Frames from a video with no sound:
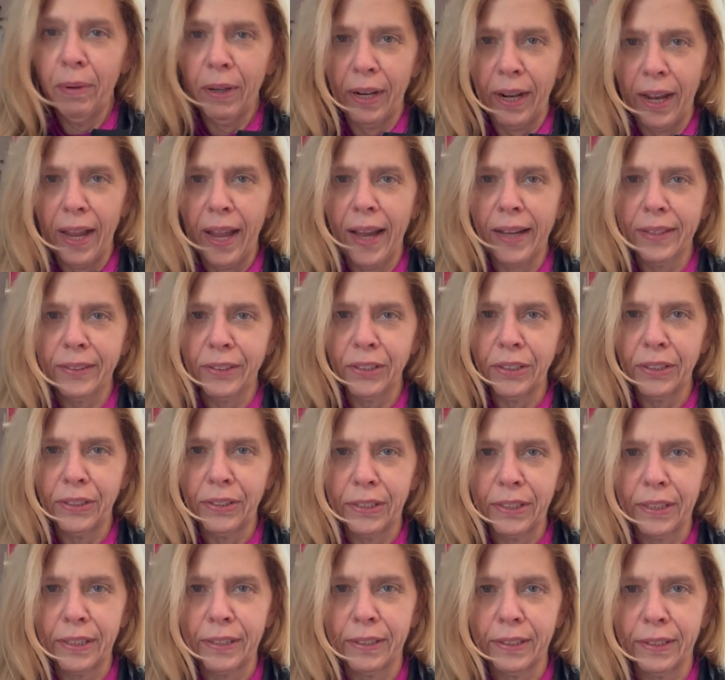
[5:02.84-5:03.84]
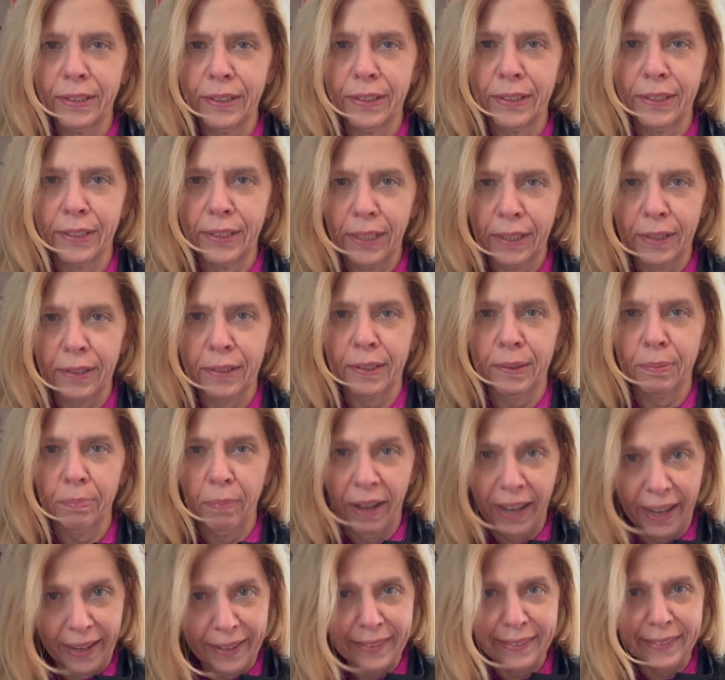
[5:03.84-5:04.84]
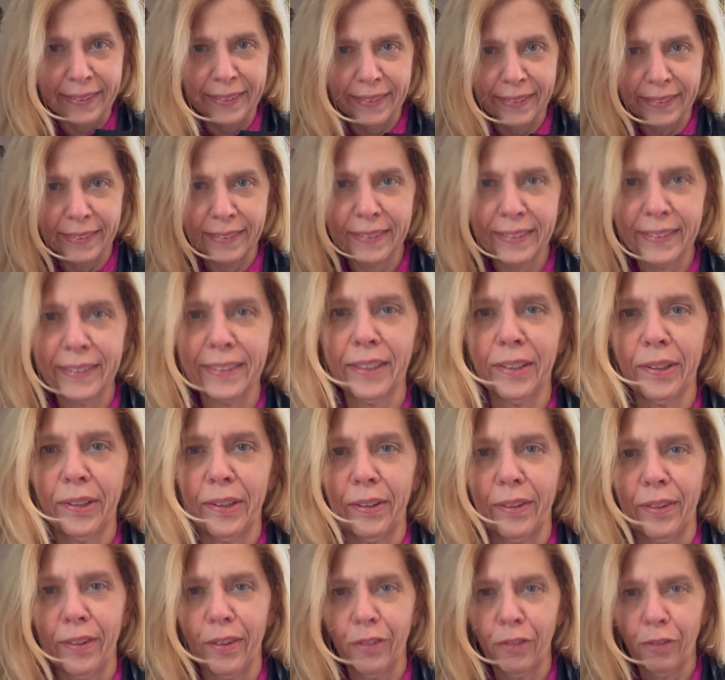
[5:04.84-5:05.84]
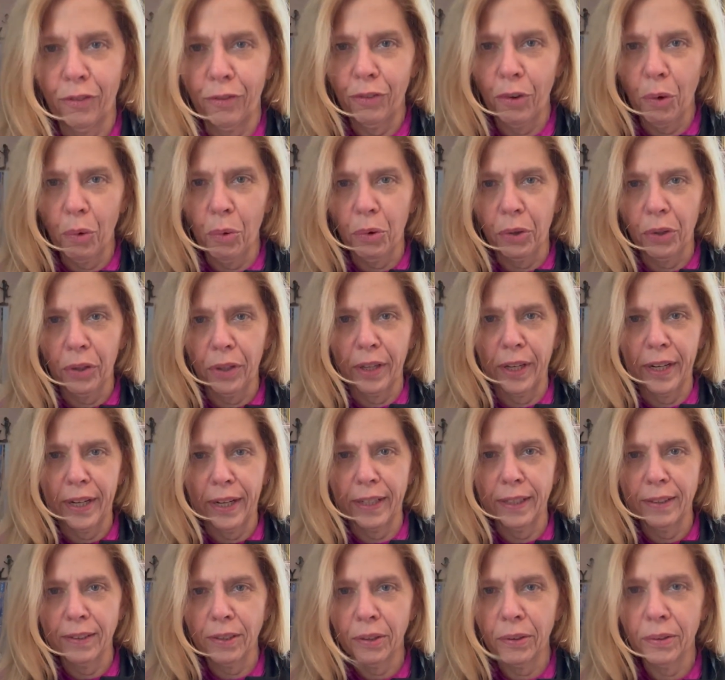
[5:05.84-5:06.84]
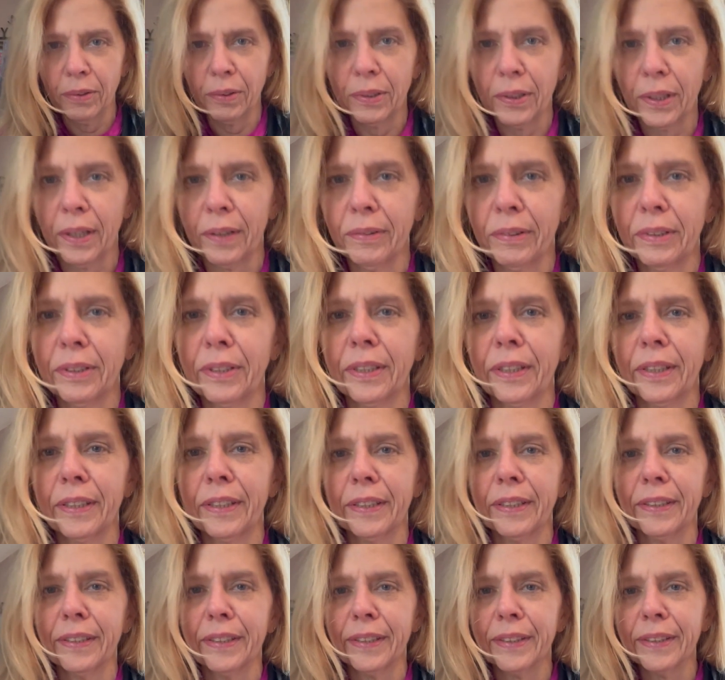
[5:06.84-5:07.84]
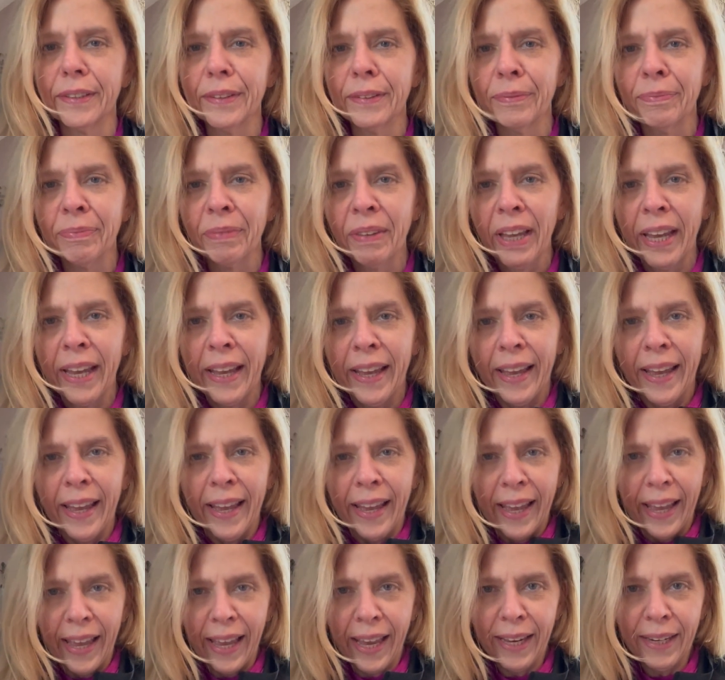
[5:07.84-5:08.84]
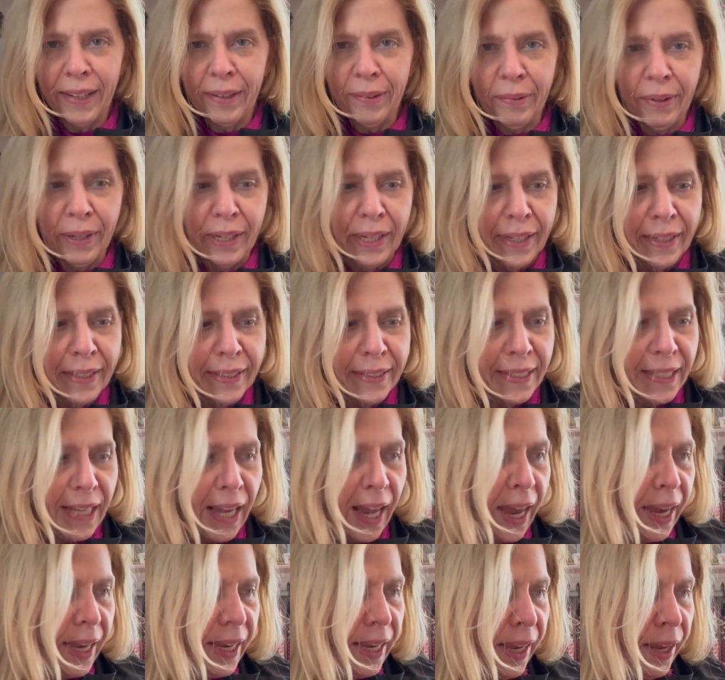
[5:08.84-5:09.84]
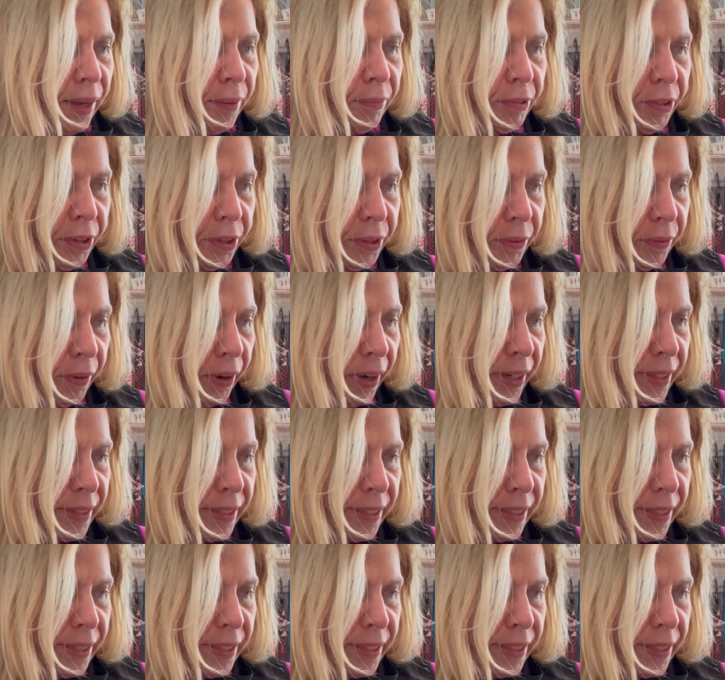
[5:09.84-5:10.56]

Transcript: I actually did 6 miles instead of the 4 that I told you I was gonna do. Anyways, I am correct.